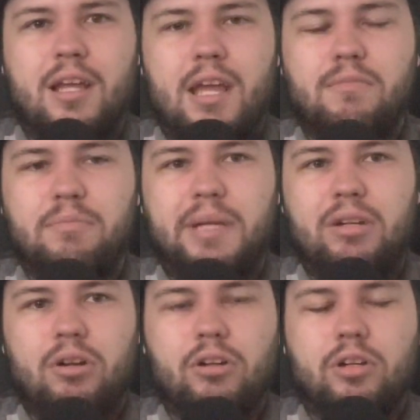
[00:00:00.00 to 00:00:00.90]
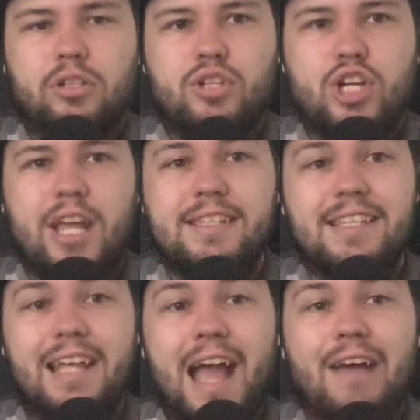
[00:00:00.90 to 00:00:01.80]
him and Peter are
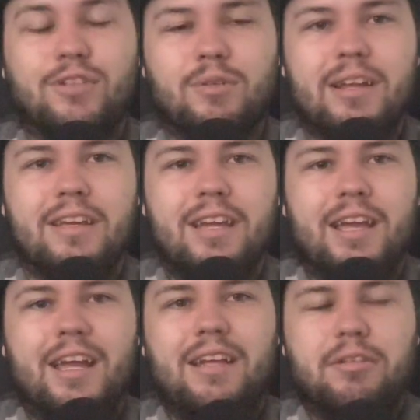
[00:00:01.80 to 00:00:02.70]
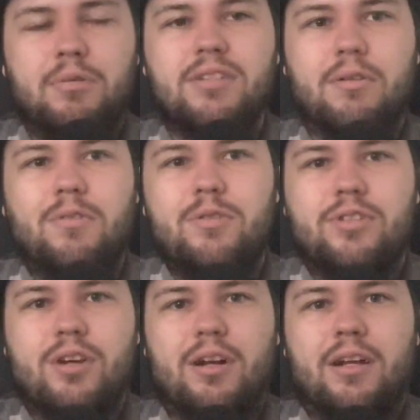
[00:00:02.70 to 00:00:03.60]
chasing after it, and it was a
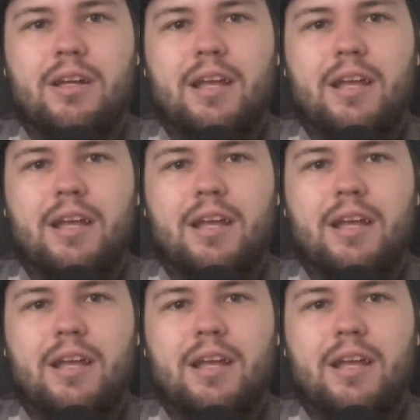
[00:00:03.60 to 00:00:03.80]
rooster.